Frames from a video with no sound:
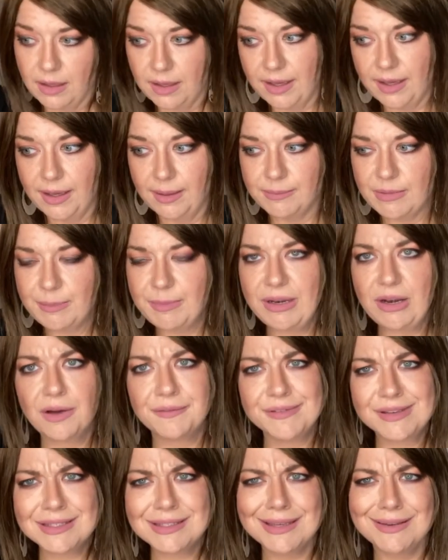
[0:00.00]
um, I mean,
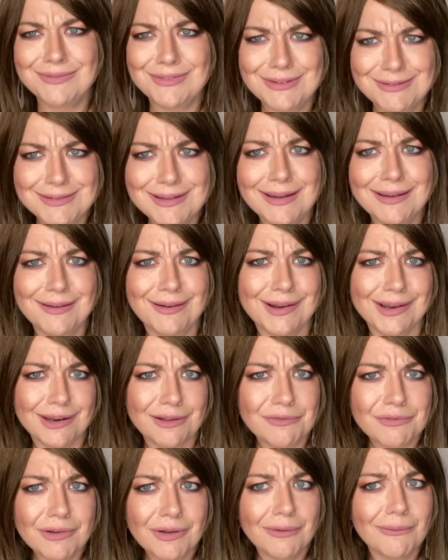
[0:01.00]
obviously if you dig, you're
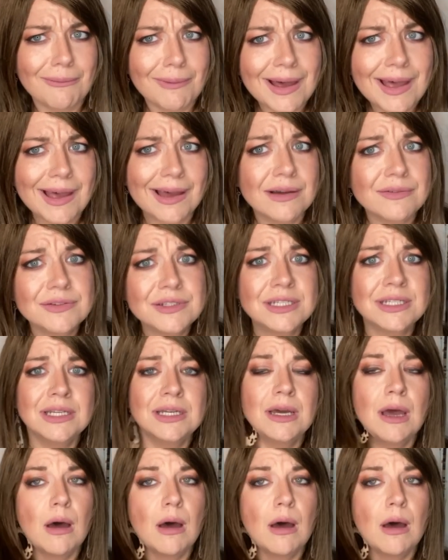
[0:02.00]
gonna feel it weft,